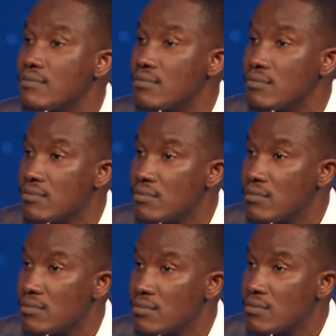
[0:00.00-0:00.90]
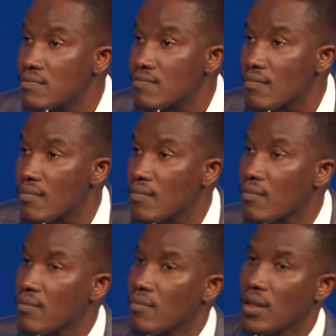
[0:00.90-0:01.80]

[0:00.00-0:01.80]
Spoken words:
Nothing is said.